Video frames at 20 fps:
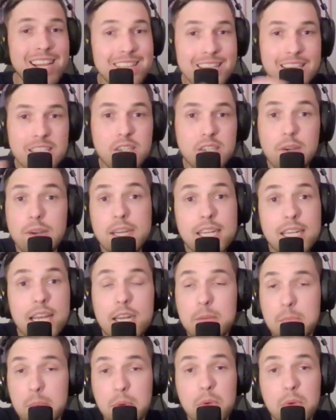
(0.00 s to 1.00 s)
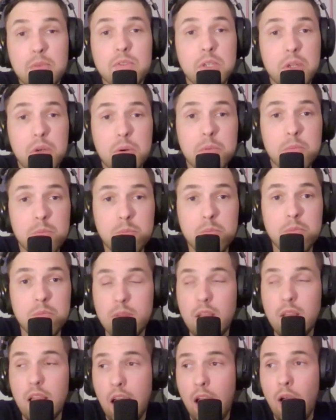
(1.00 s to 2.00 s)
this year Indiana proved,
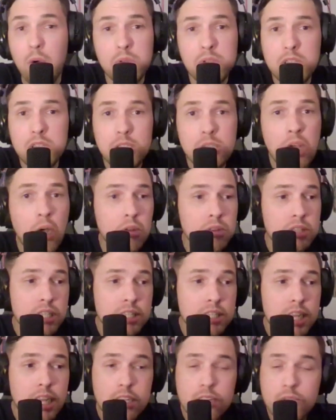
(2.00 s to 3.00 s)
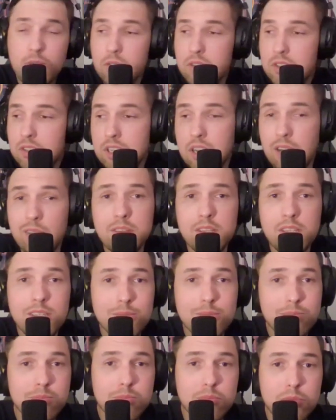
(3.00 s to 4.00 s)
healthy Indiana versus
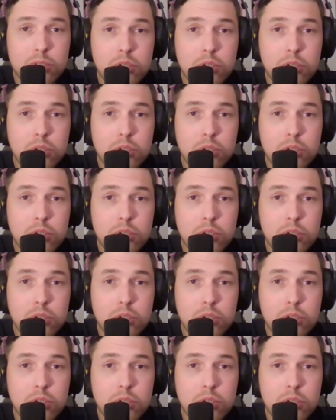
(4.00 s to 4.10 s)
healthy New